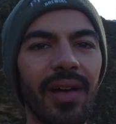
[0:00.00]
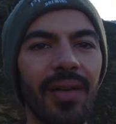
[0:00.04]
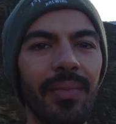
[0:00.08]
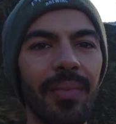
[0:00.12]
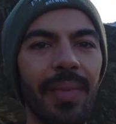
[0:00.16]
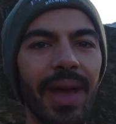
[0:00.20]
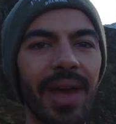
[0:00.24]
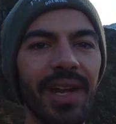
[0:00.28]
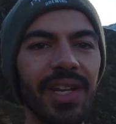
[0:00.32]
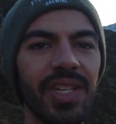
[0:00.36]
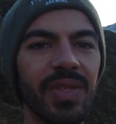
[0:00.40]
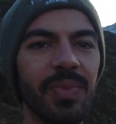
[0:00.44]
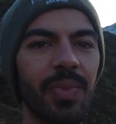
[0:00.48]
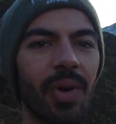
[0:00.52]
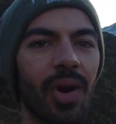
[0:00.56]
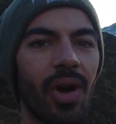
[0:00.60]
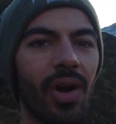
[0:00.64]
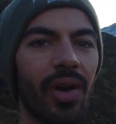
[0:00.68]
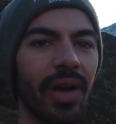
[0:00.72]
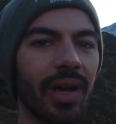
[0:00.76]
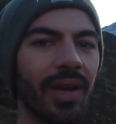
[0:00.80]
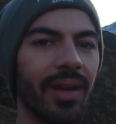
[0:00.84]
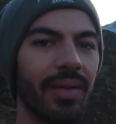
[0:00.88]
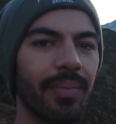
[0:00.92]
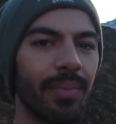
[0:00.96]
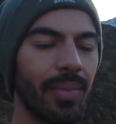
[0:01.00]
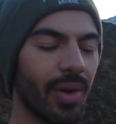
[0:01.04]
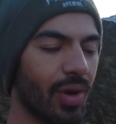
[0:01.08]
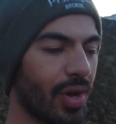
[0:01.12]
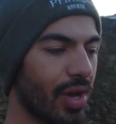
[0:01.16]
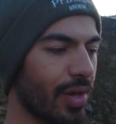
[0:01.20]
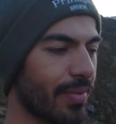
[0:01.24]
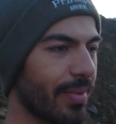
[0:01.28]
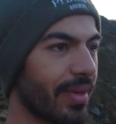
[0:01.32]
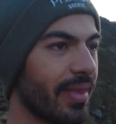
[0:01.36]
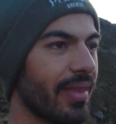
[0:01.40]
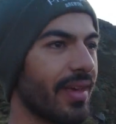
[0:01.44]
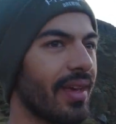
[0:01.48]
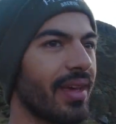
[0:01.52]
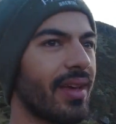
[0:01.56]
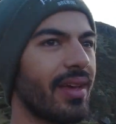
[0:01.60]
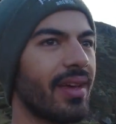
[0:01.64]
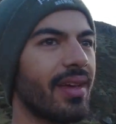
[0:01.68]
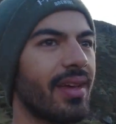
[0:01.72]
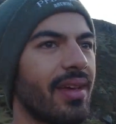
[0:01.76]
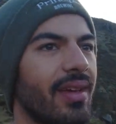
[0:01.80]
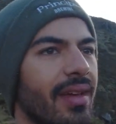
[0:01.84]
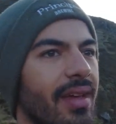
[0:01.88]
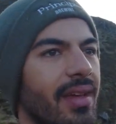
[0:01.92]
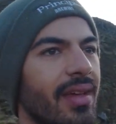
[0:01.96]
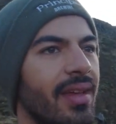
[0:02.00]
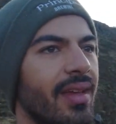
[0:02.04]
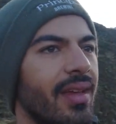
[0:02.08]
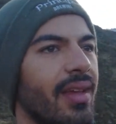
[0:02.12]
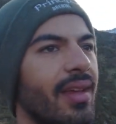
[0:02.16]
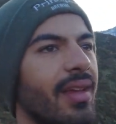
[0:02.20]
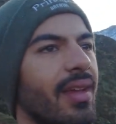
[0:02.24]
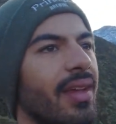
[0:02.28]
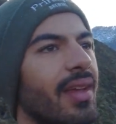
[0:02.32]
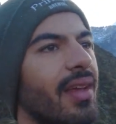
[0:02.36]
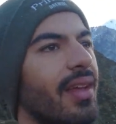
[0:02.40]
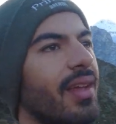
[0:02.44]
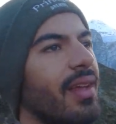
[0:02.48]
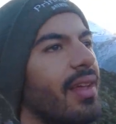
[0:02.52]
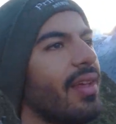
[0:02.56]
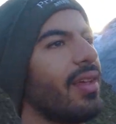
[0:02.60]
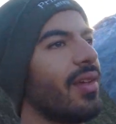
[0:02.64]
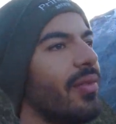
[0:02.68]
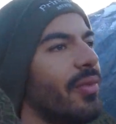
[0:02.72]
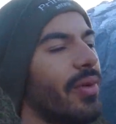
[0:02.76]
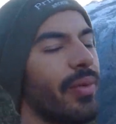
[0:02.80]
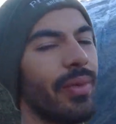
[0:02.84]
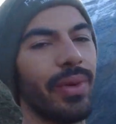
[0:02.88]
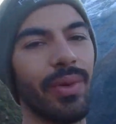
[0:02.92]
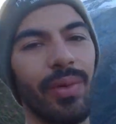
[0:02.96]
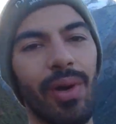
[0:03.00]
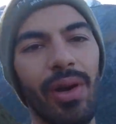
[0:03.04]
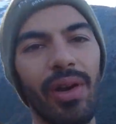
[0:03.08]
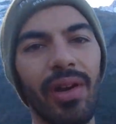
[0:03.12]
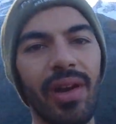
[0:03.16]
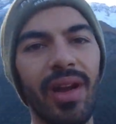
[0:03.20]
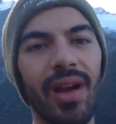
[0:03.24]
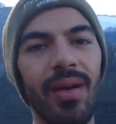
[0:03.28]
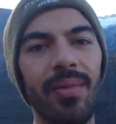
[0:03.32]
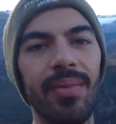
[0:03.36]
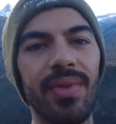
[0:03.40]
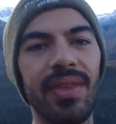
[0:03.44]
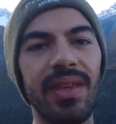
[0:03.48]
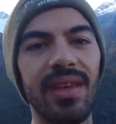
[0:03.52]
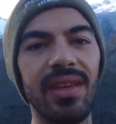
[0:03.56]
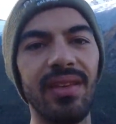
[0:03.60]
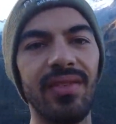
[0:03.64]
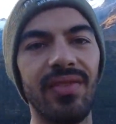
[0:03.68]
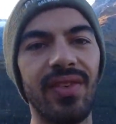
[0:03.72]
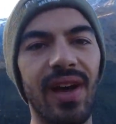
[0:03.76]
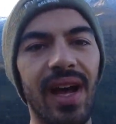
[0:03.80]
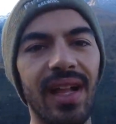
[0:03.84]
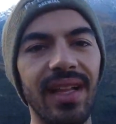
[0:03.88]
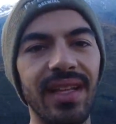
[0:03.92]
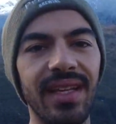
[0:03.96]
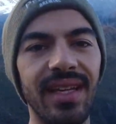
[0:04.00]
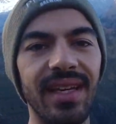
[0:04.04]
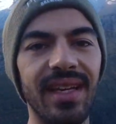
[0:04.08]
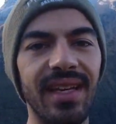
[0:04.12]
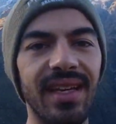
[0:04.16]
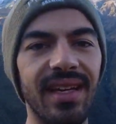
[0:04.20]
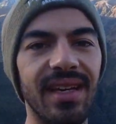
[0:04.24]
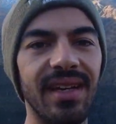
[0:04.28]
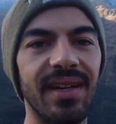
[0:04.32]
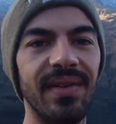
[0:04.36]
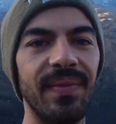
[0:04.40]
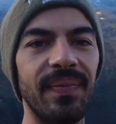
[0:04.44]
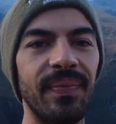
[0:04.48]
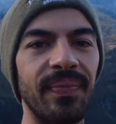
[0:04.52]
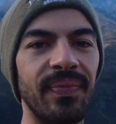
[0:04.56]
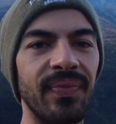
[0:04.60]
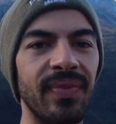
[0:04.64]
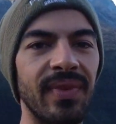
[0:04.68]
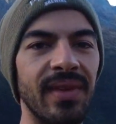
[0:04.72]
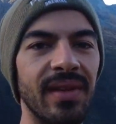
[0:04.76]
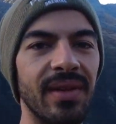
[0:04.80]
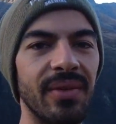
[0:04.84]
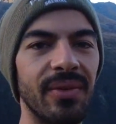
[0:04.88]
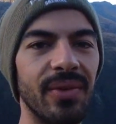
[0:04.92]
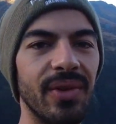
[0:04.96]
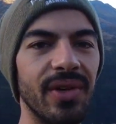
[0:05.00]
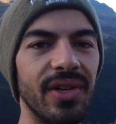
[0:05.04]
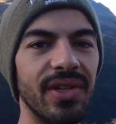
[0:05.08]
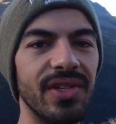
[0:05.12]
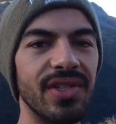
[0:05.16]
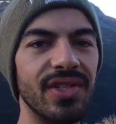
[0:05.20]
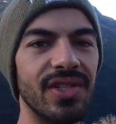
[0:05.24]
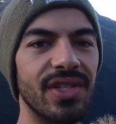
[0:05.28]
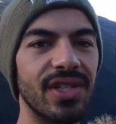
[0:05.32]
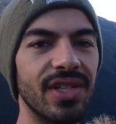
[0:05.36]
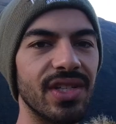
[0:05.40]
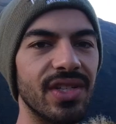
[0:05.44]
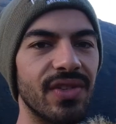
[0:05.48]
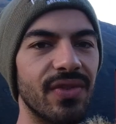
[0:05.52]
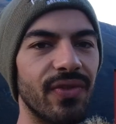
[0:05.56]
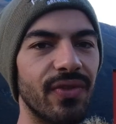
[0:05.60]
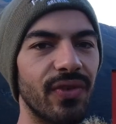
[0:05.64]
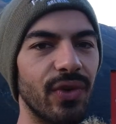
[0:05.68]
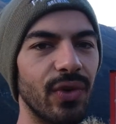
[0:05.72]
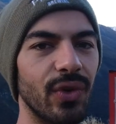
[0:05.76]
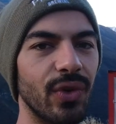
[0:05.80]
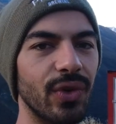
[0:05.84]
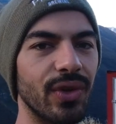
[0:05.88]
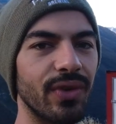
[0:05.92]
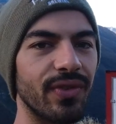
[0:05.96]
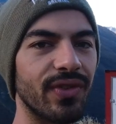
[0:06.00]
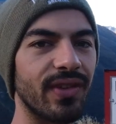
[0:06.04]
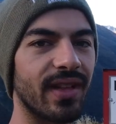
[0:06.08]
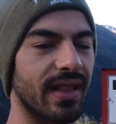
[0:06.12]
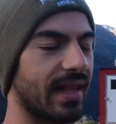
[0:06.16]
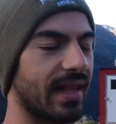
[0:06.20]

Mount Aspiring behind me there. When we woke up, the valley was just full of